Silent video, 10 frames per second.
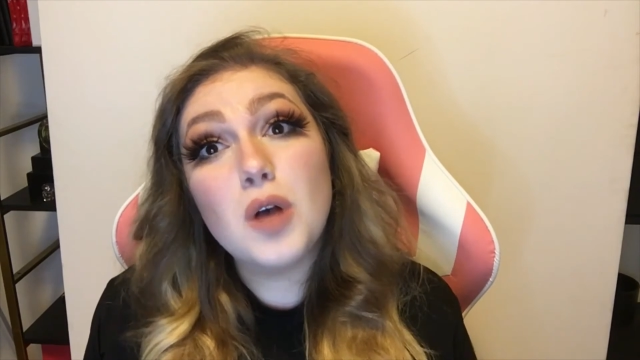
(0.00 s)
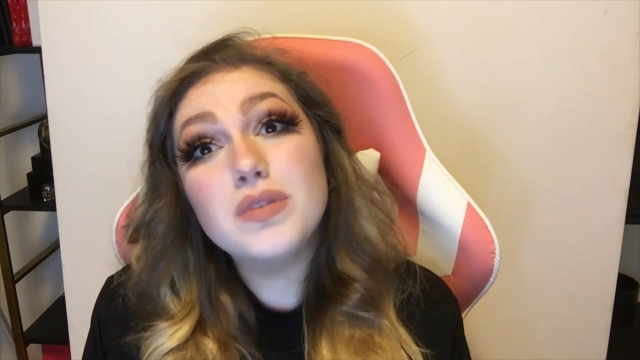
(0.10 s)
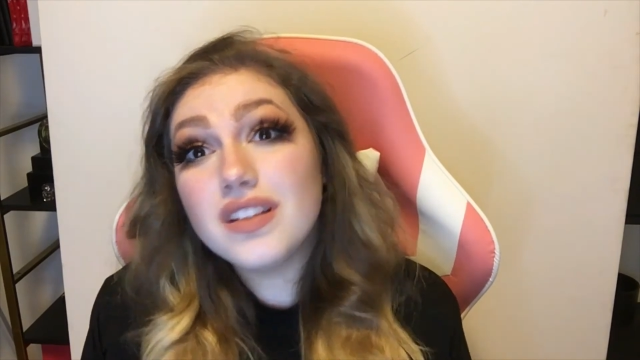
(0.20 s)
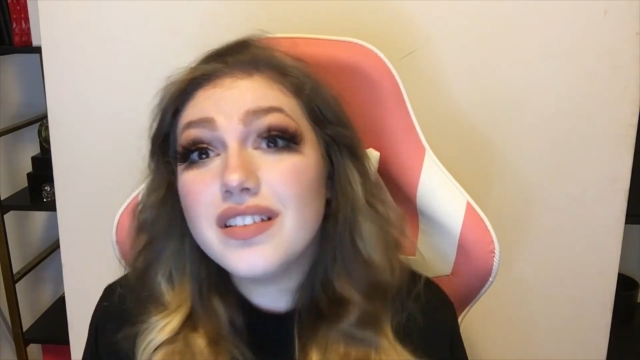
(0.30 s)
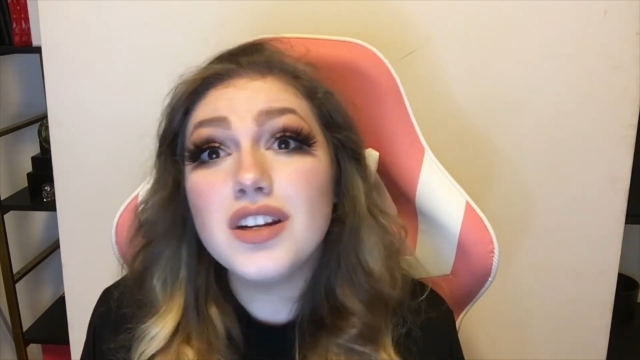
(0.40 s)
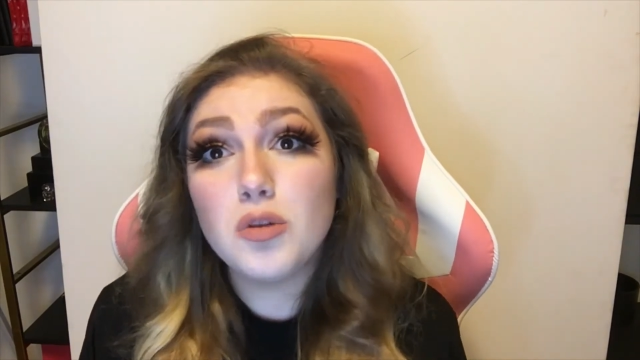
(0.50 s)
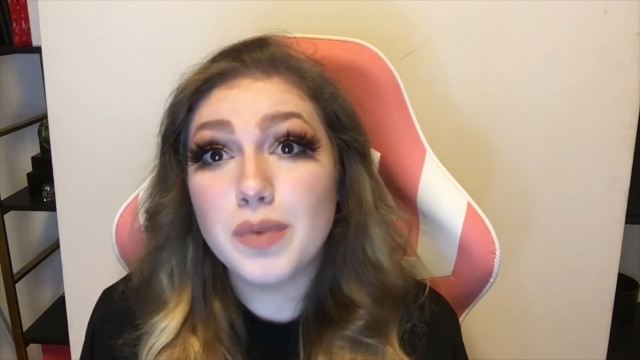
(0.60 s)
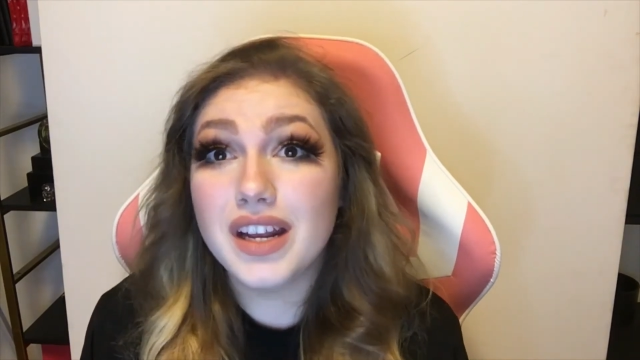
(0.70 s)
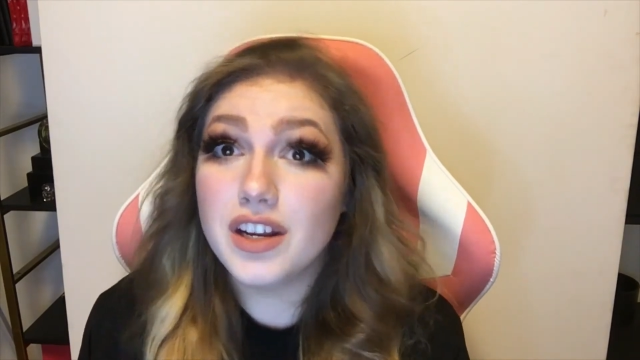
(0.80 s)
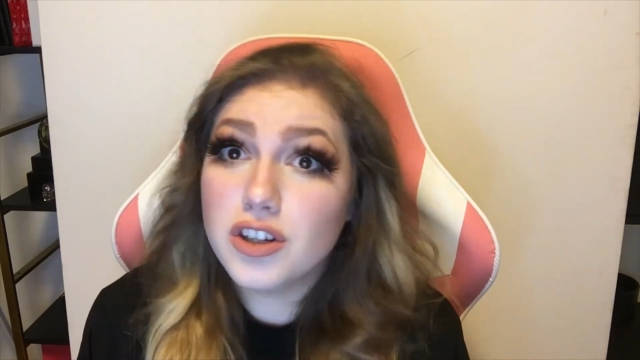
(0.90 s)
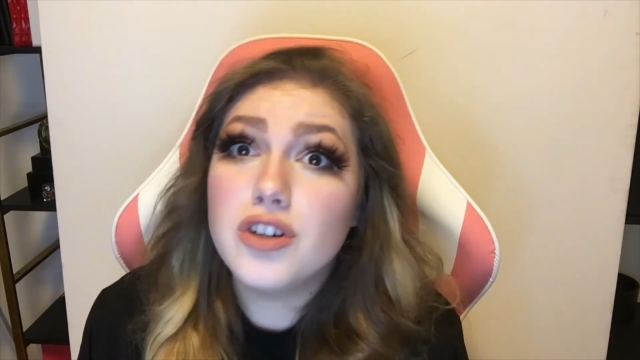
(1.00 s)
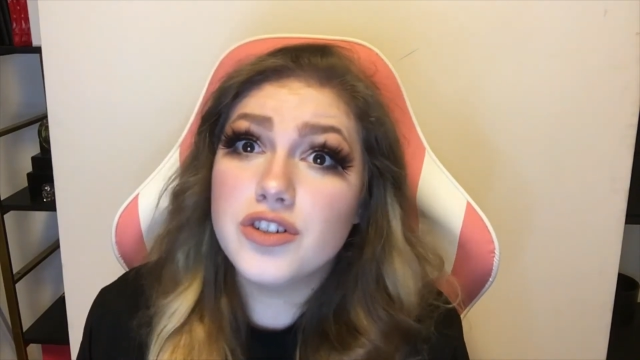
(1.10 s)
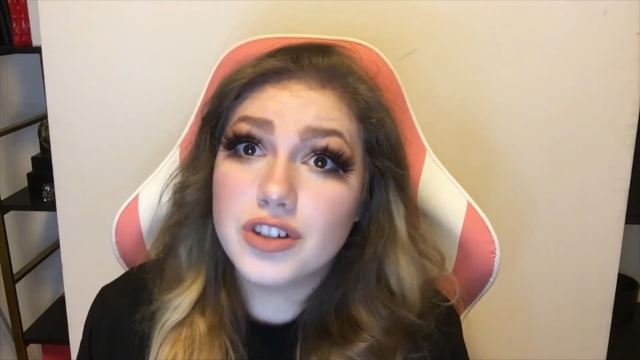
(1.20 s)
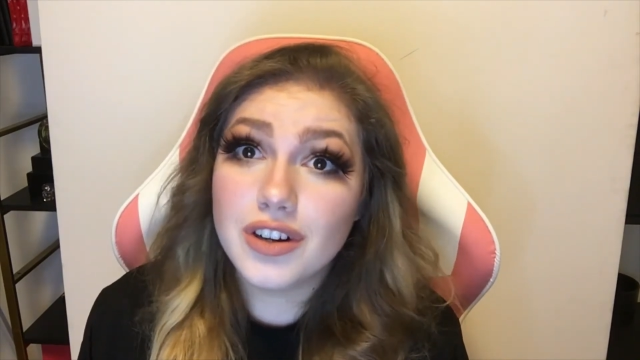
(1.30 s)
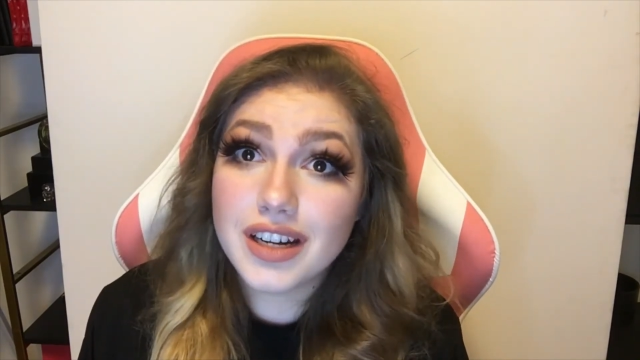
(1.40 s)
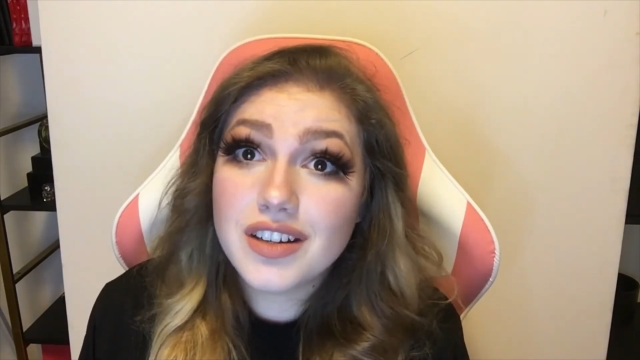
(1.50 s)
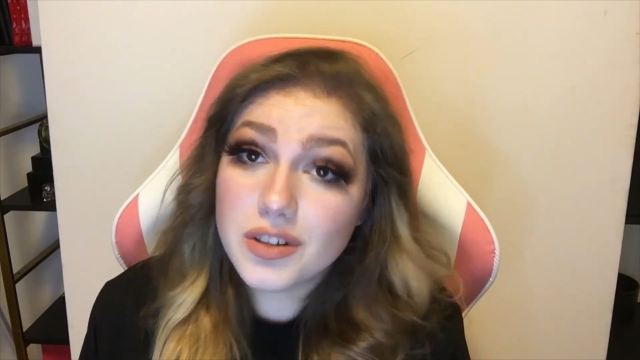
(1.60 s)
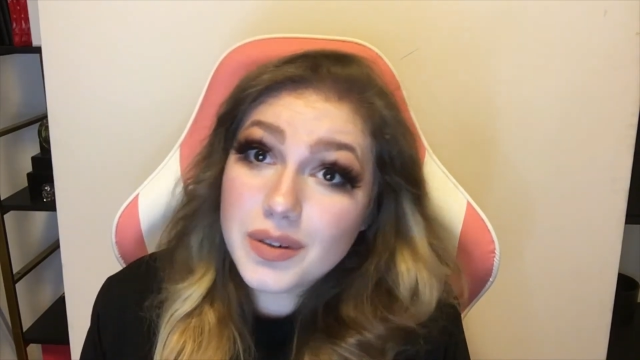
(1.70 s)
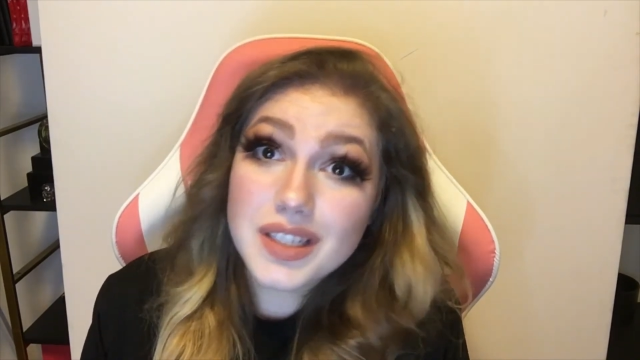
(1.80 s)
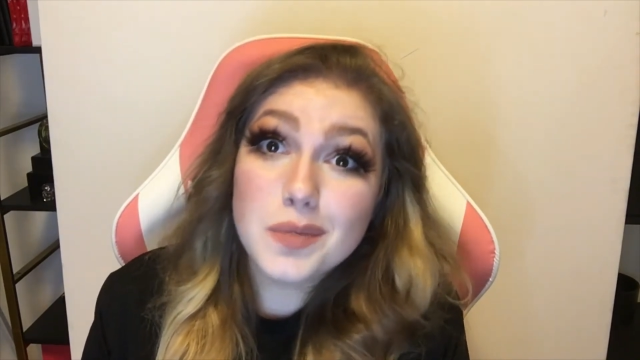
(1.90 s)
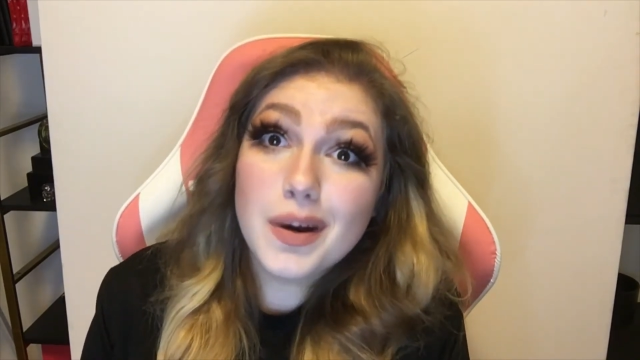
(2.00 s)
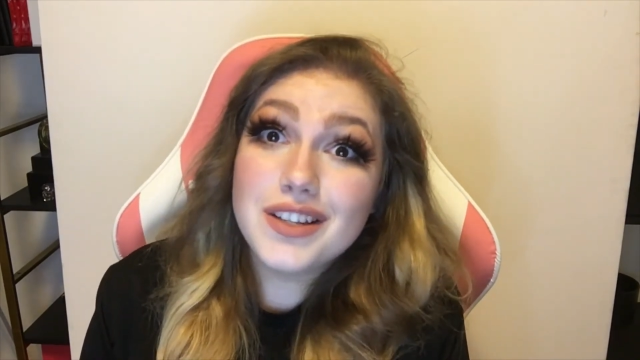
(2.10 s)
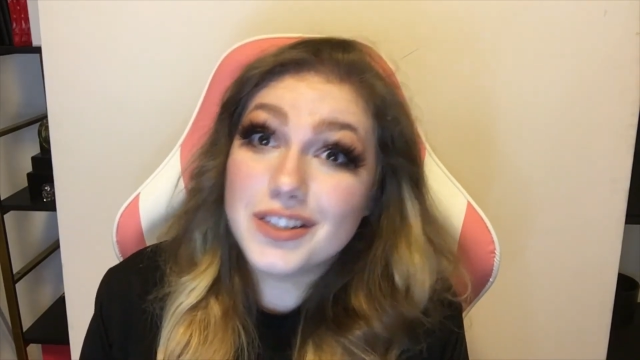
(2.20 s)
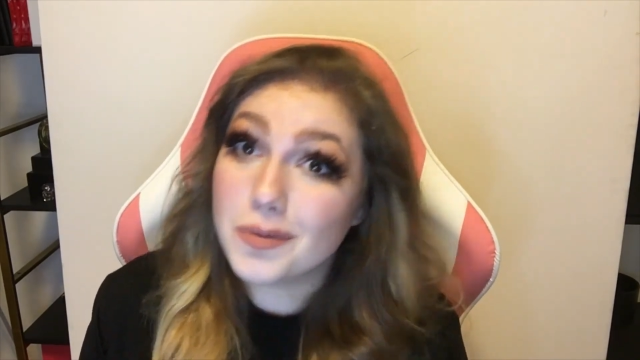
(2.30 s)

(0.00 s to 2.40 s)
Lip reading: helps a little bit in your journey to express